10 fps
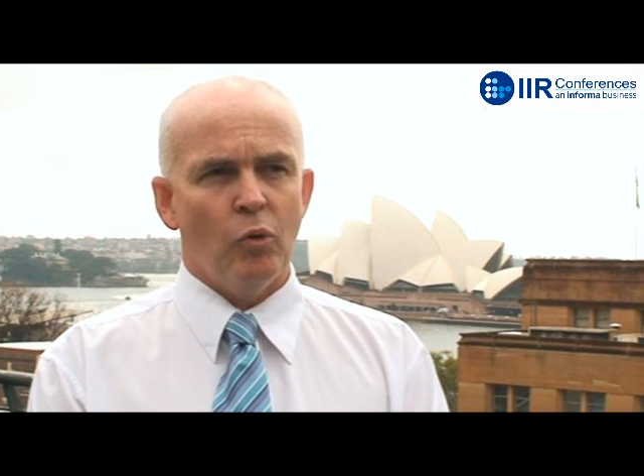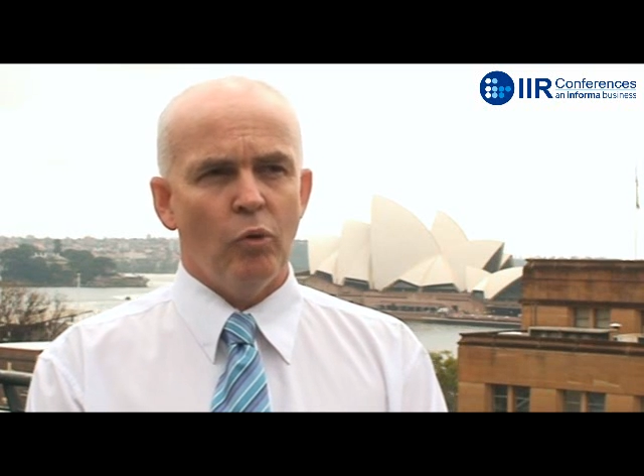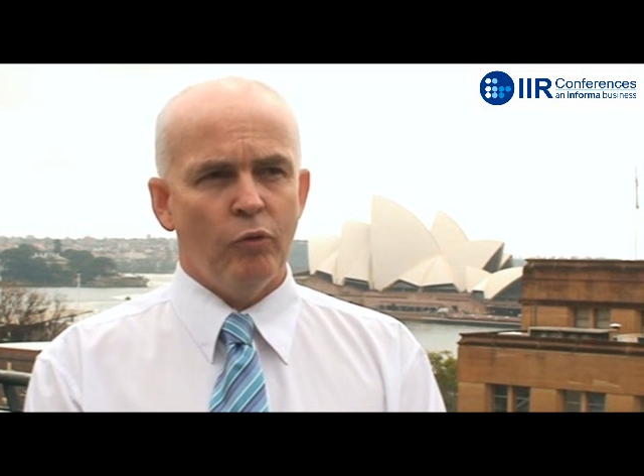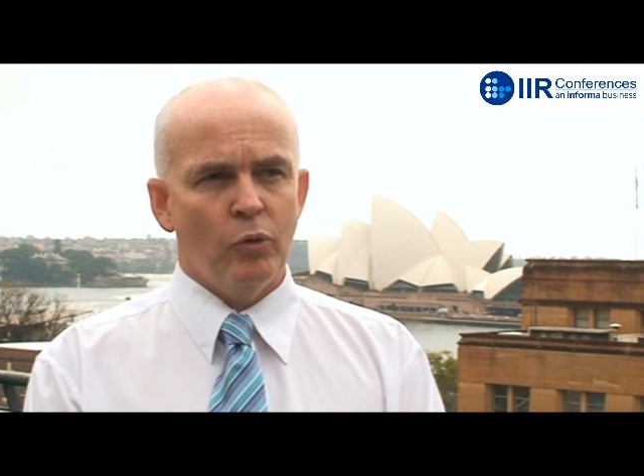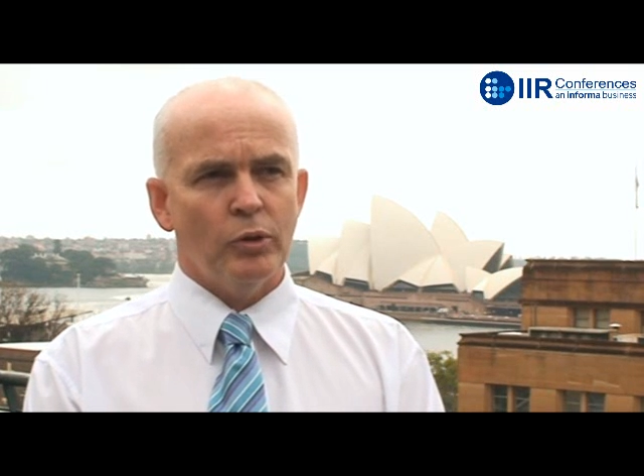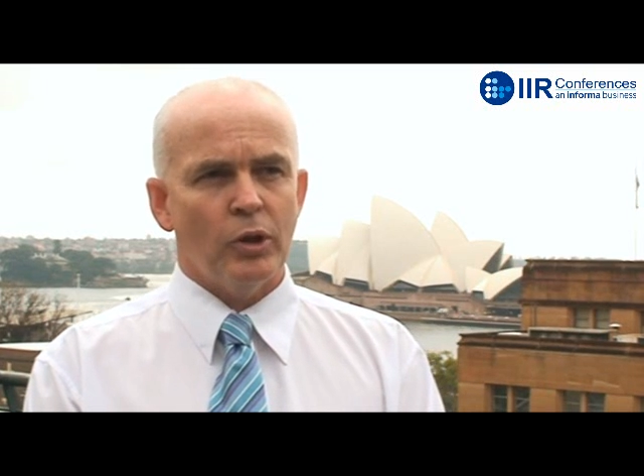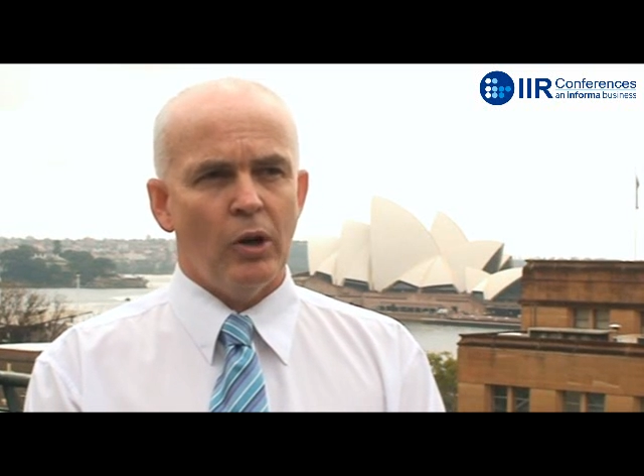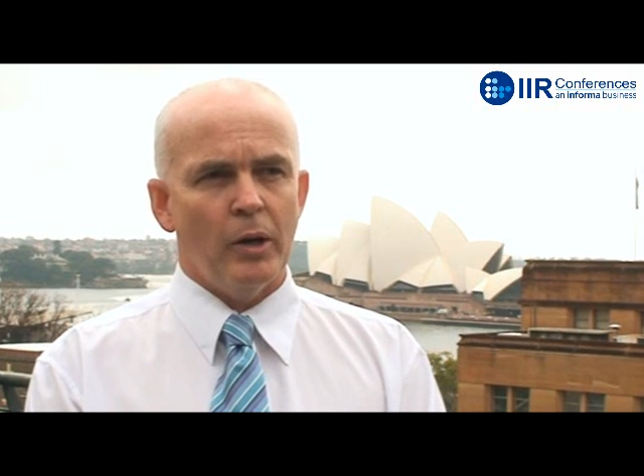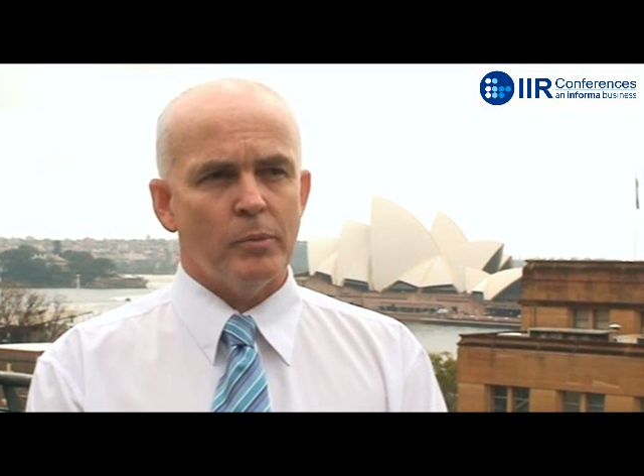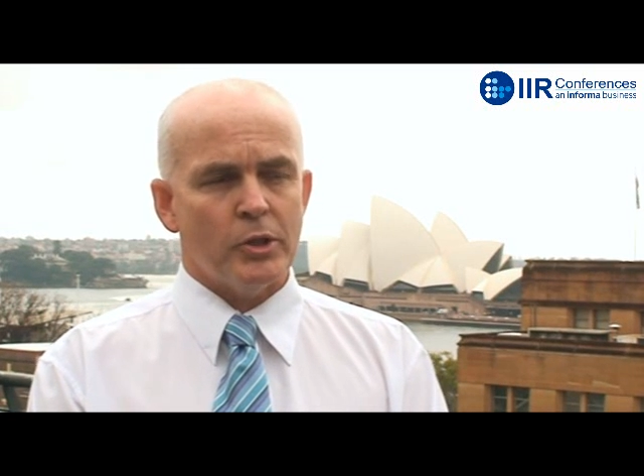for
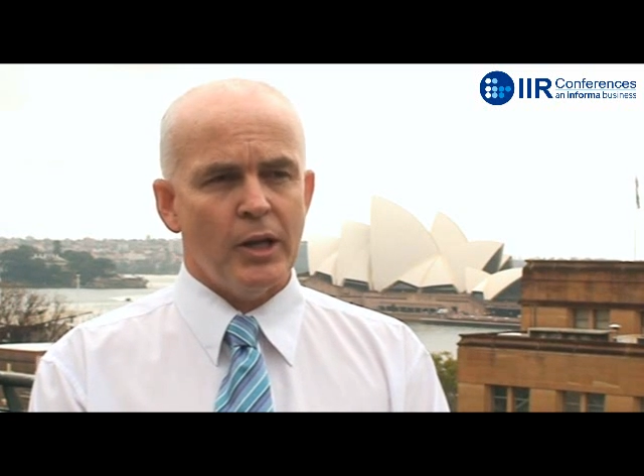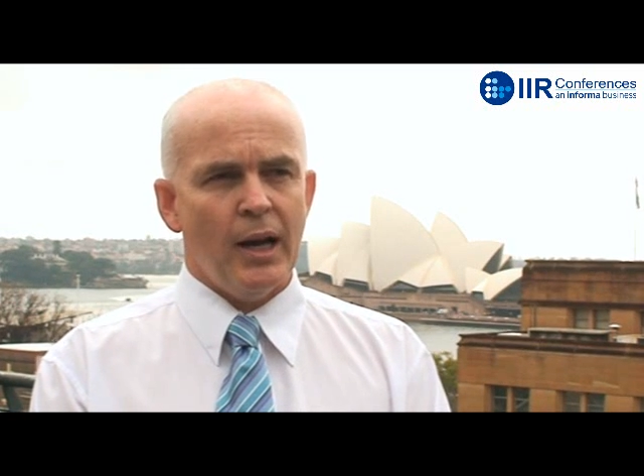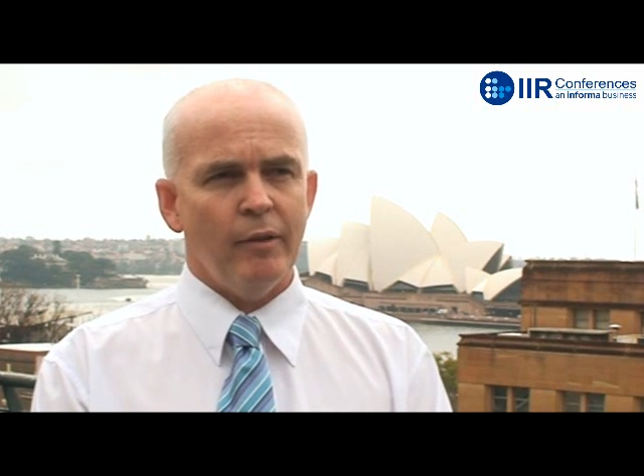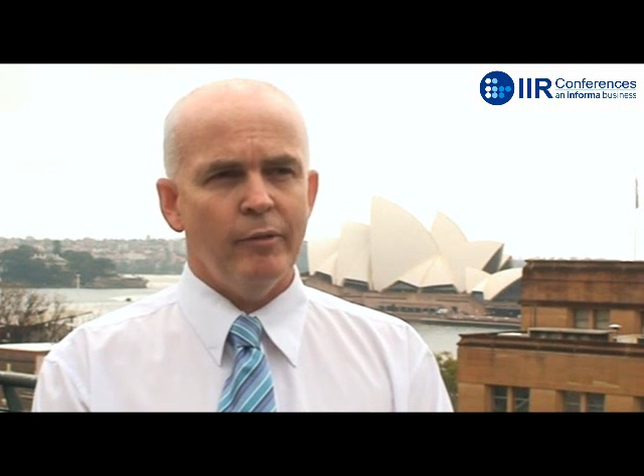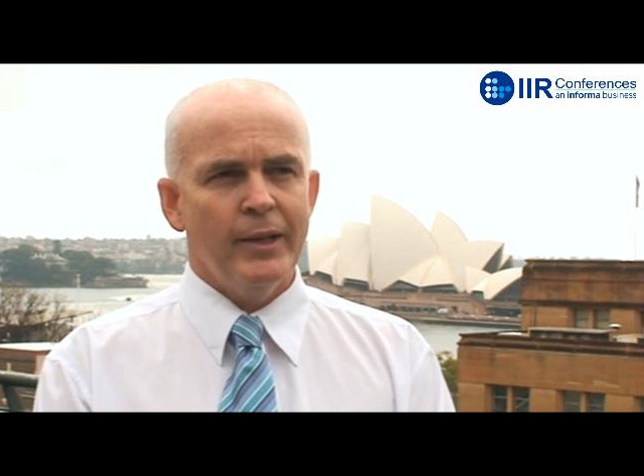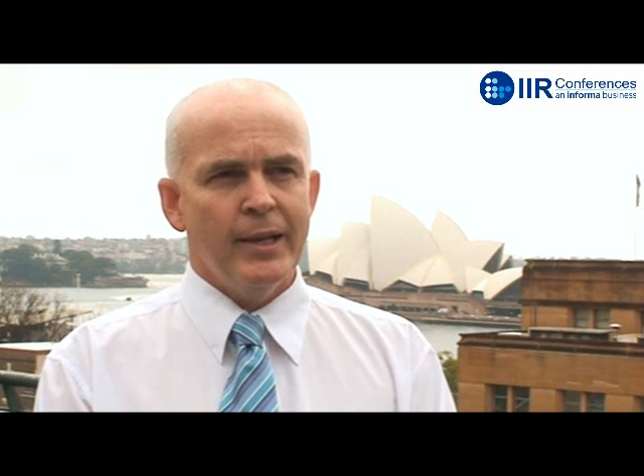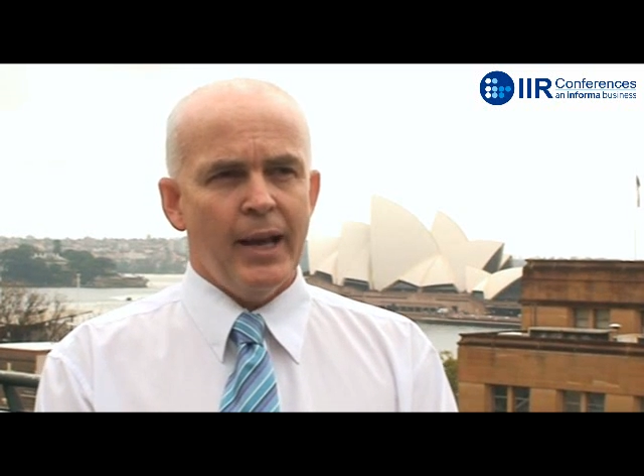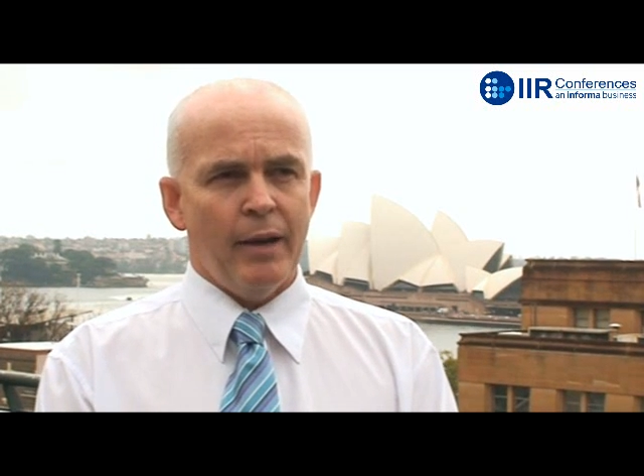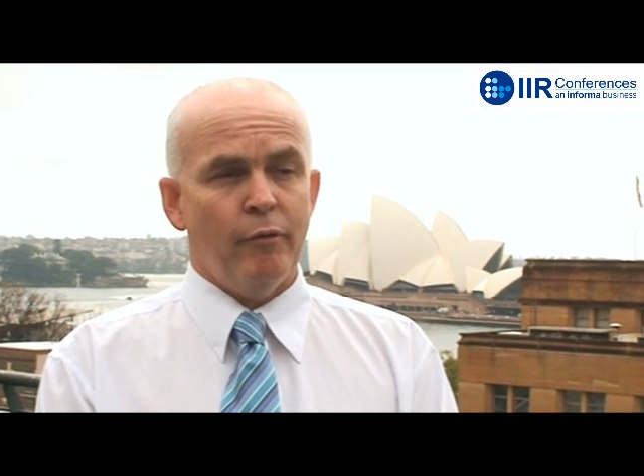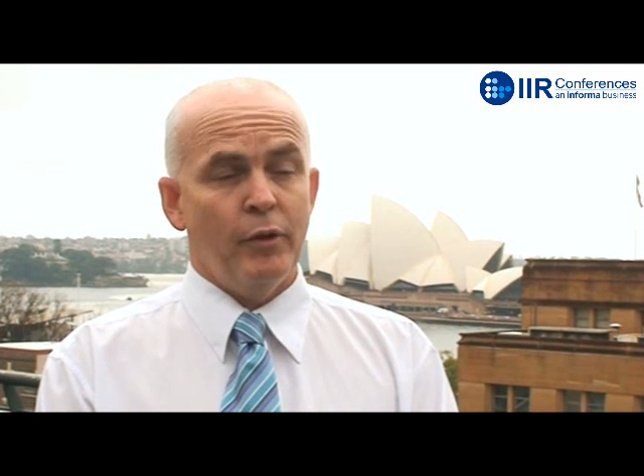full-time staff
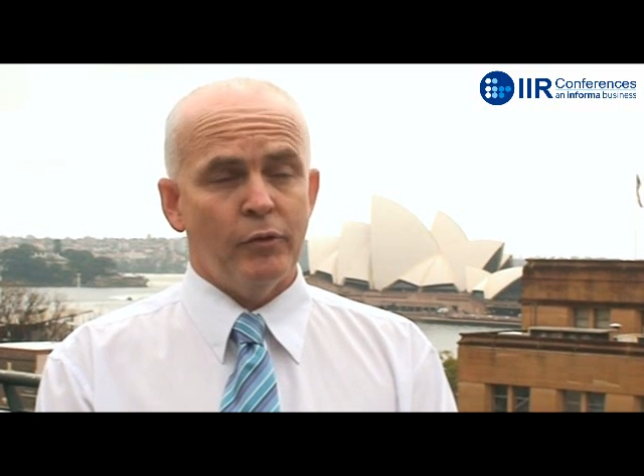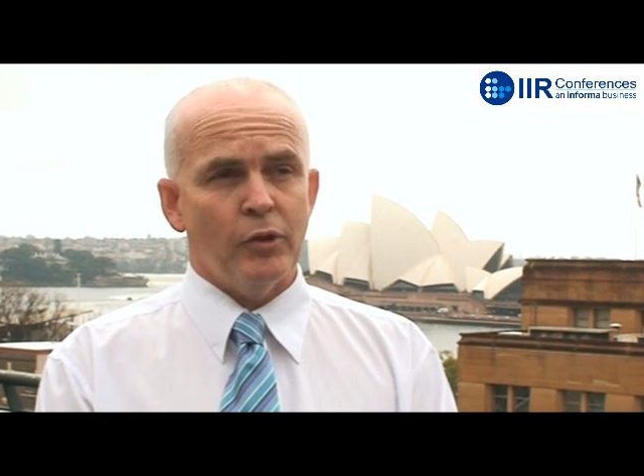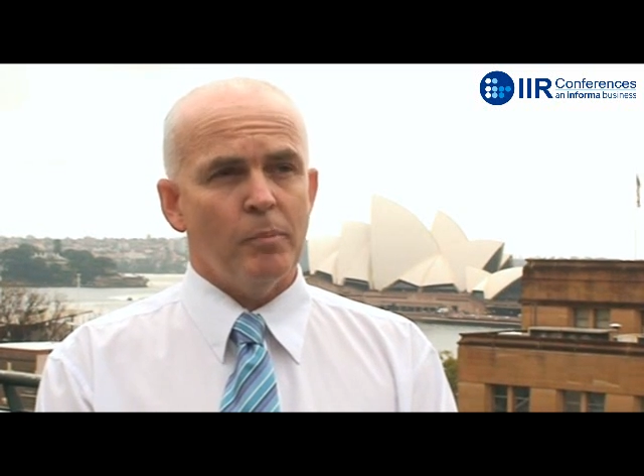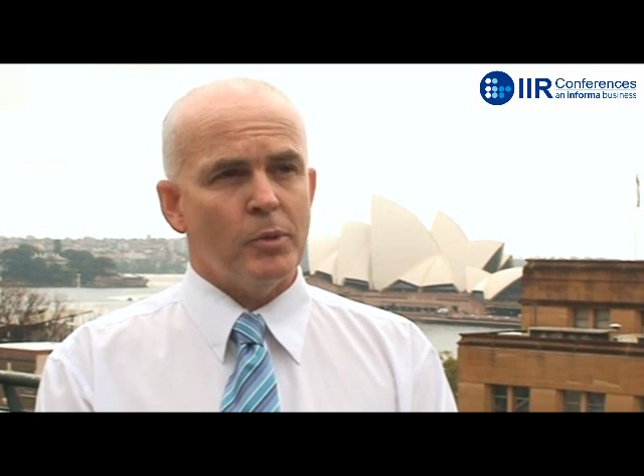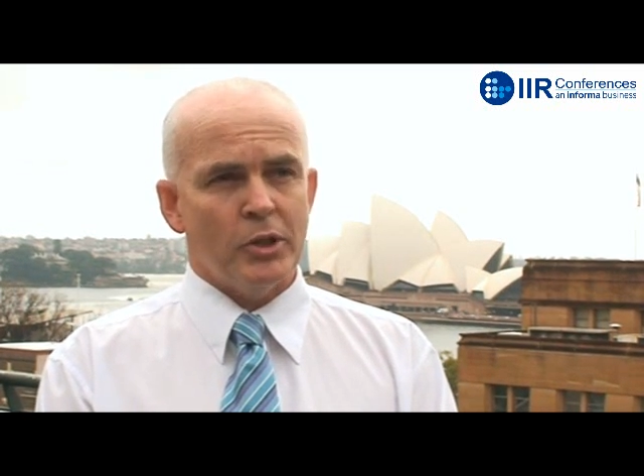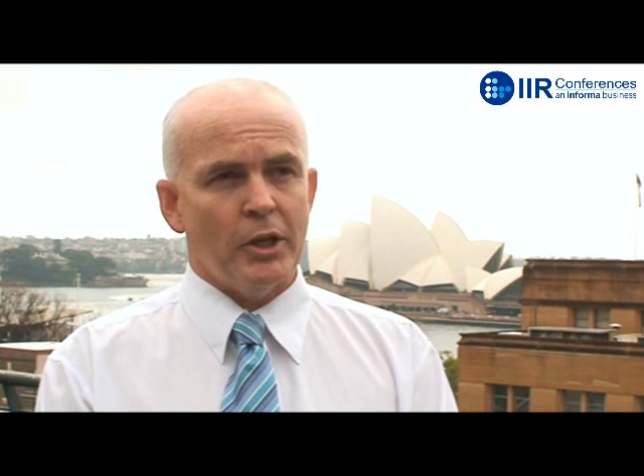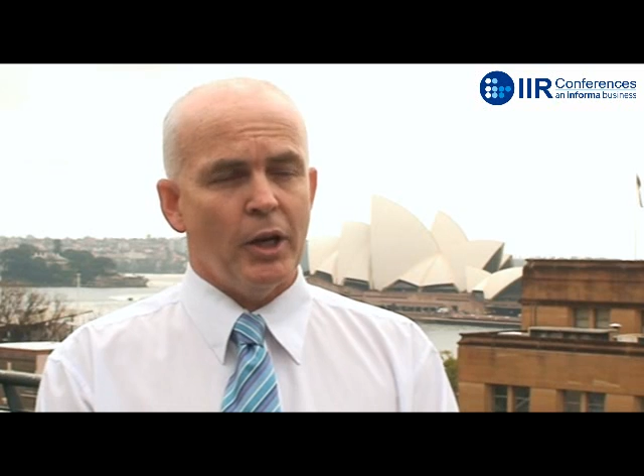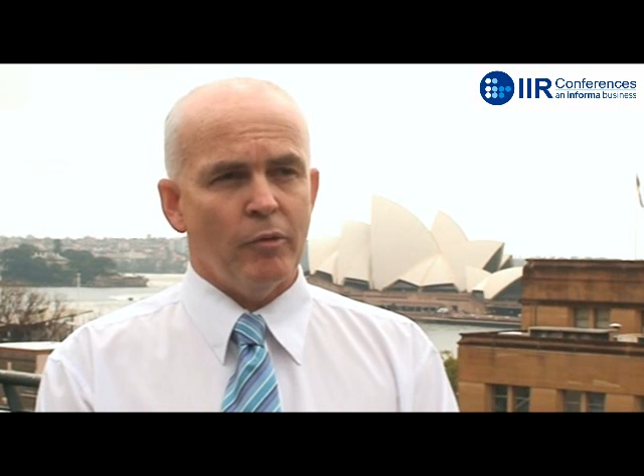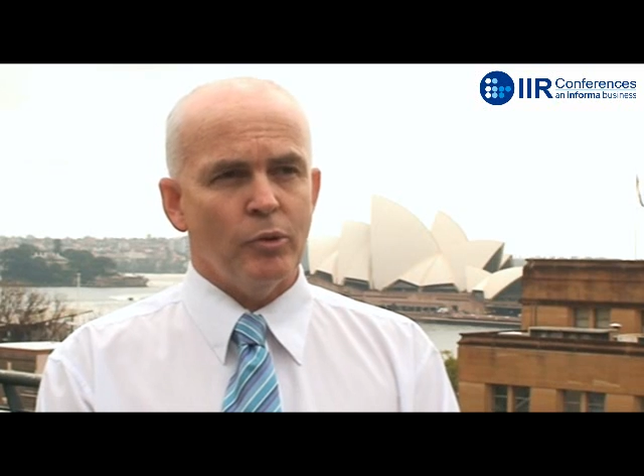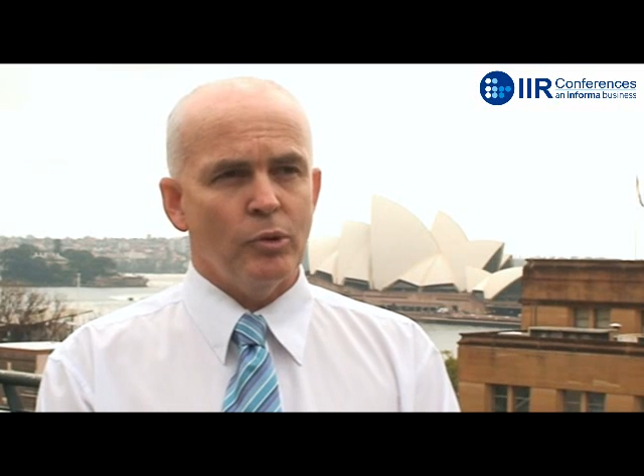and 15%
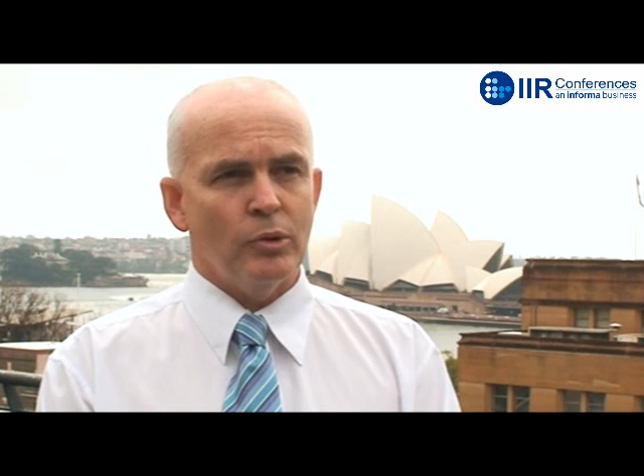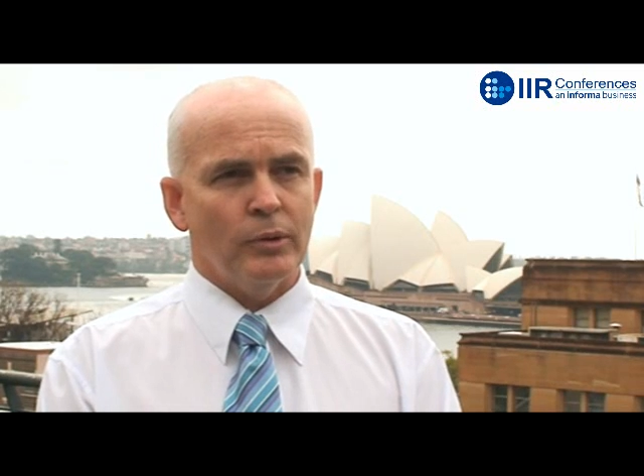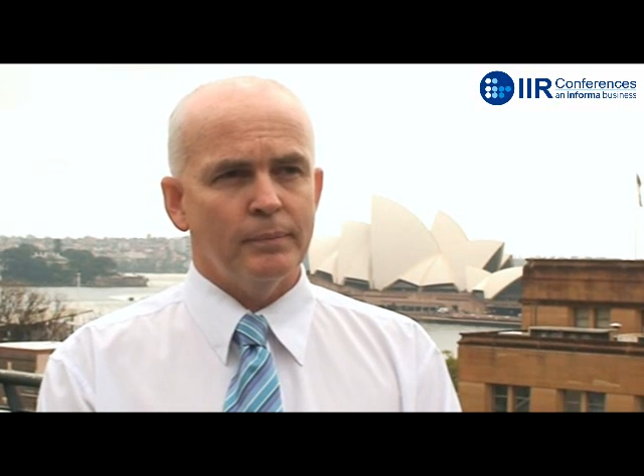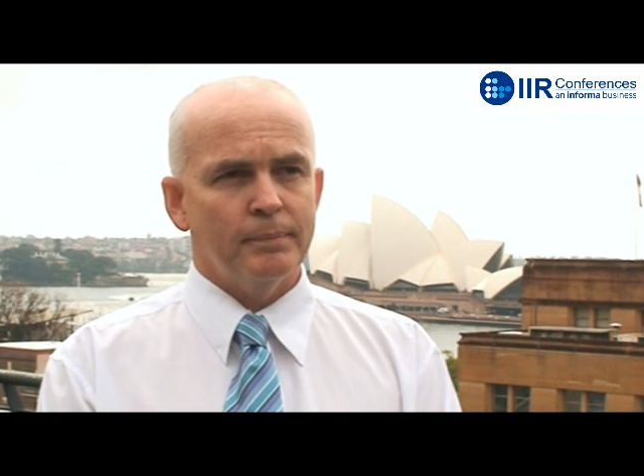overall.